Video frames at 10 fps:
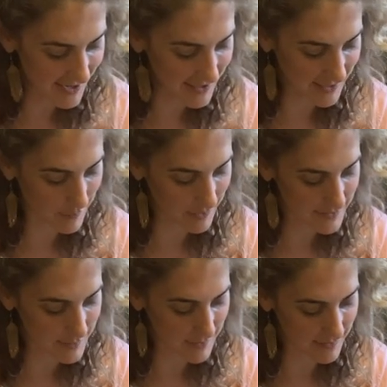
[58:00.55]
And he works
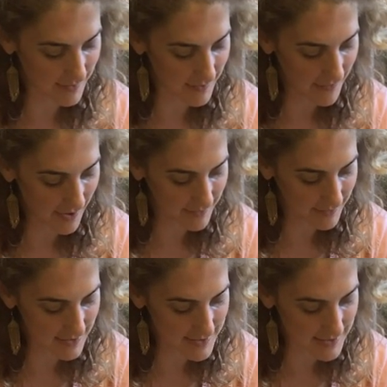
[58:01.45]
with a lot of
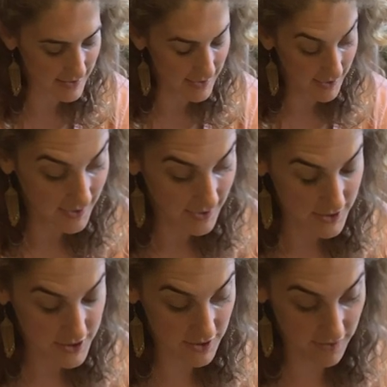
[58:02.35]
athletes, and
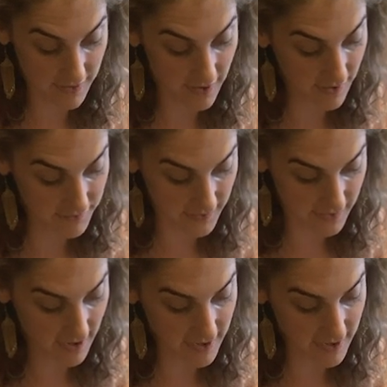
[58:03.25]
sure enough, like